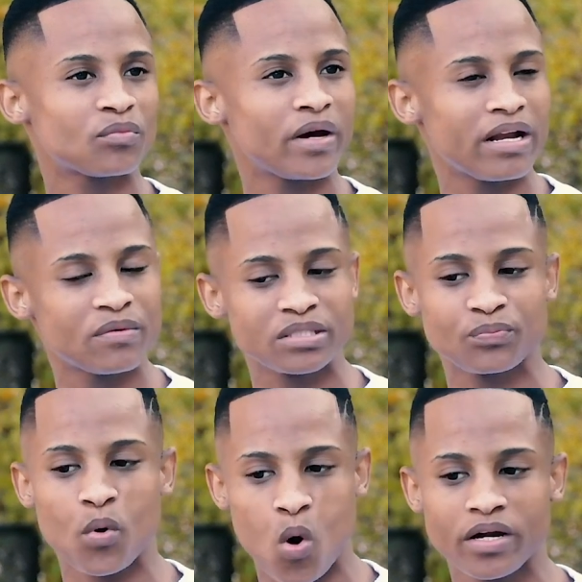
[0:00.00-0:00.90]
when I was
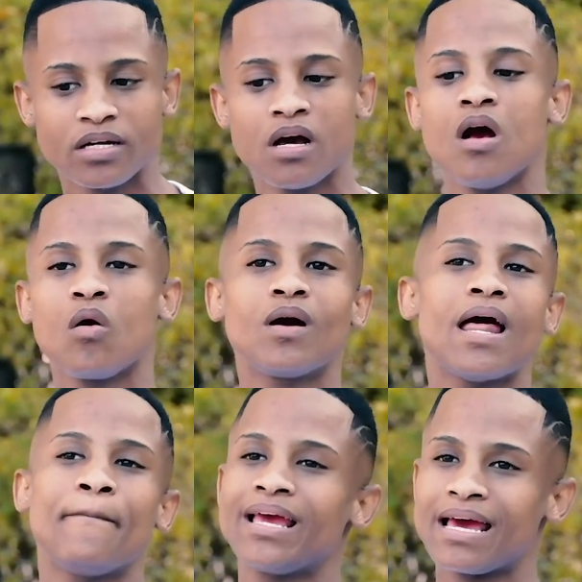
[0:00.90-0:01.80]
bored. Well, I
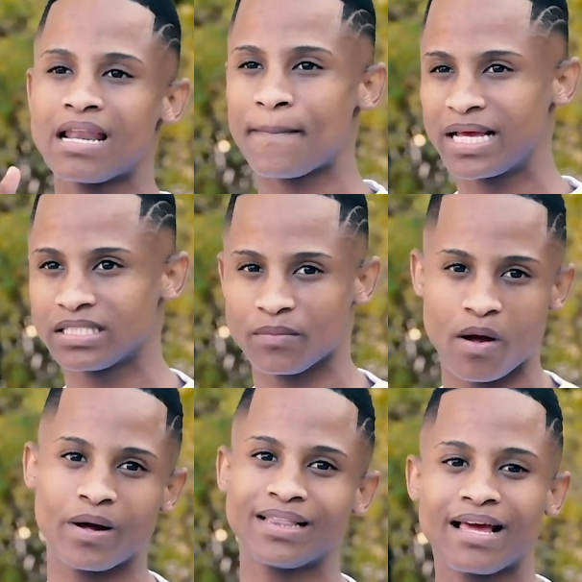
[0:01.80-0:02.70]
think hella amazing, but
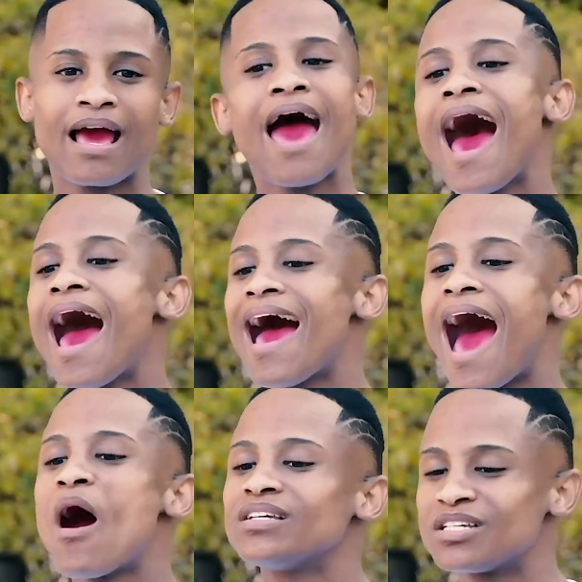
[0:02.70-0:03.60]
what thing.
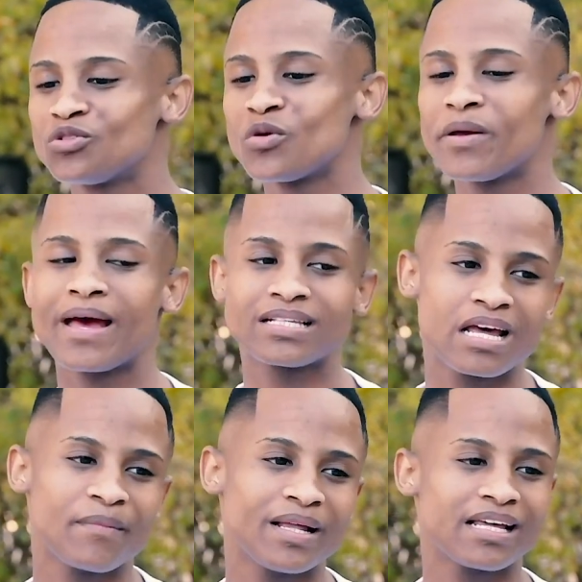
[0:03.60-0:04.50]
I was just doing my
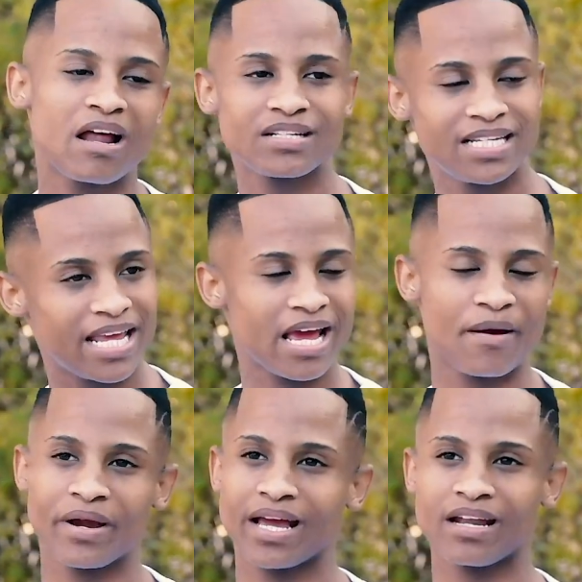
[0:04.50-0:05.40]
assignment, then I was taking a
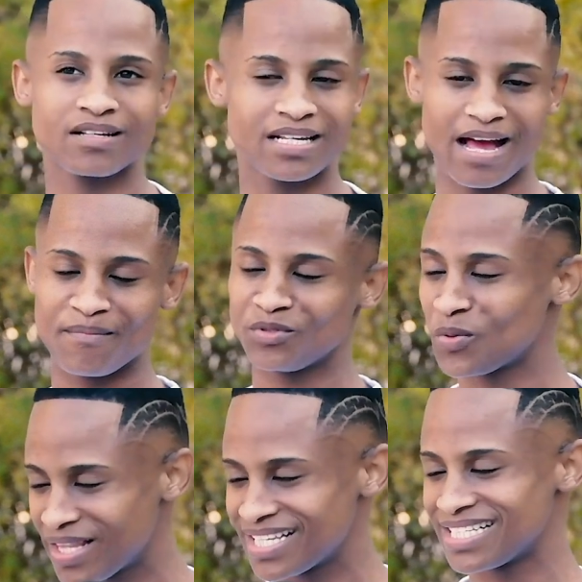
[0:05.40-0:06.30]
break, and I was like, I'm
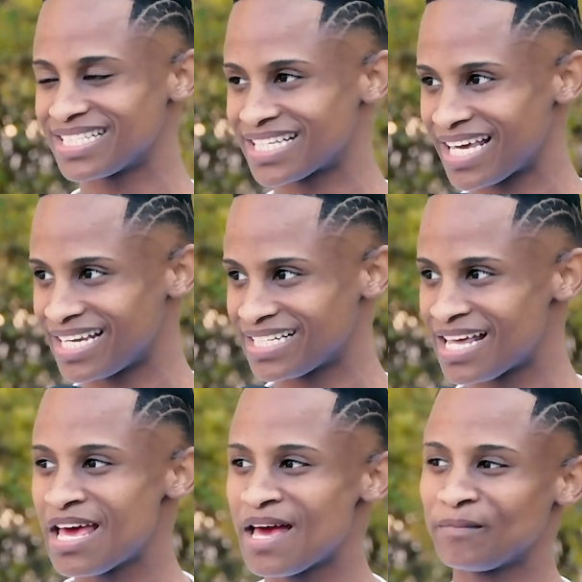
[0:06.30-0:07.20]
doing this
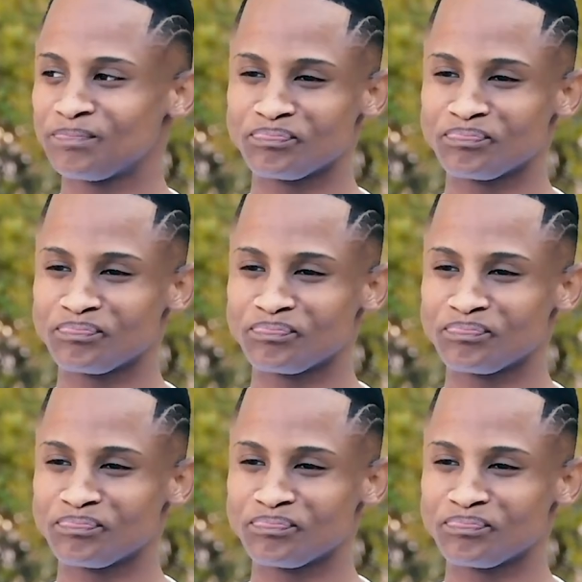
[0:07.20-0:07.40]
skit.